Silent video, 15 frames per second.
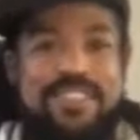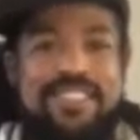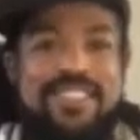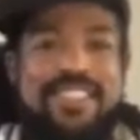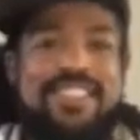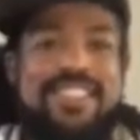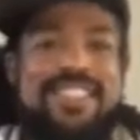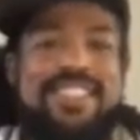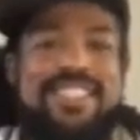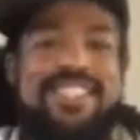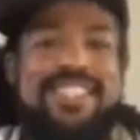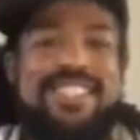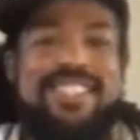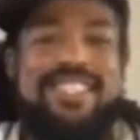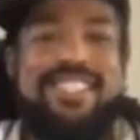
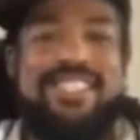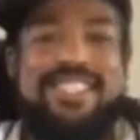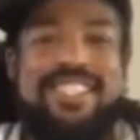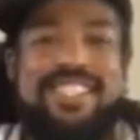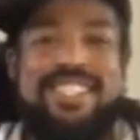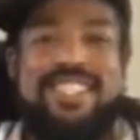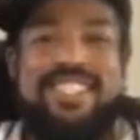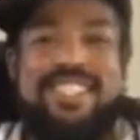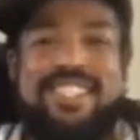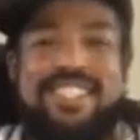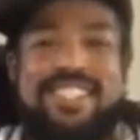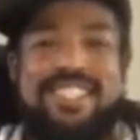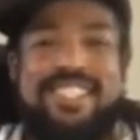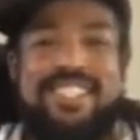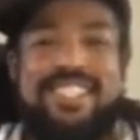
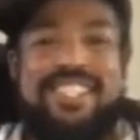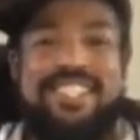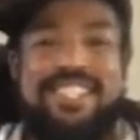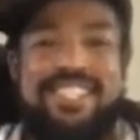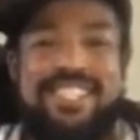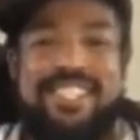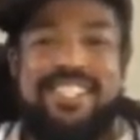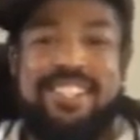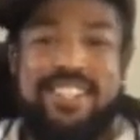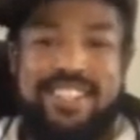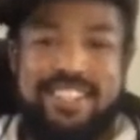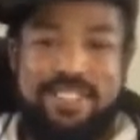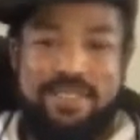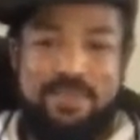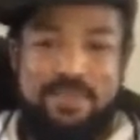
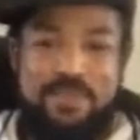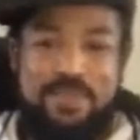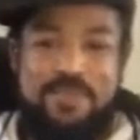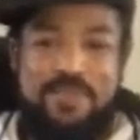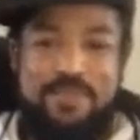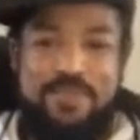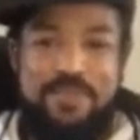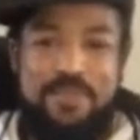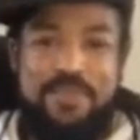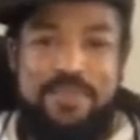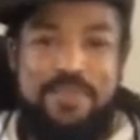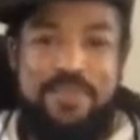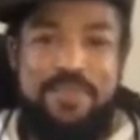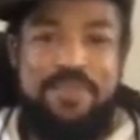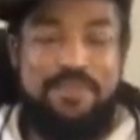
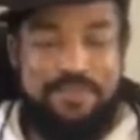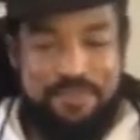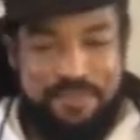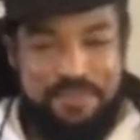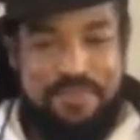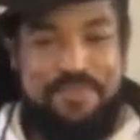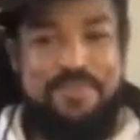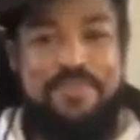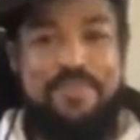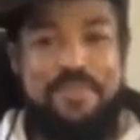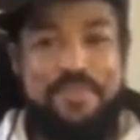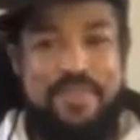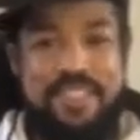[no speech]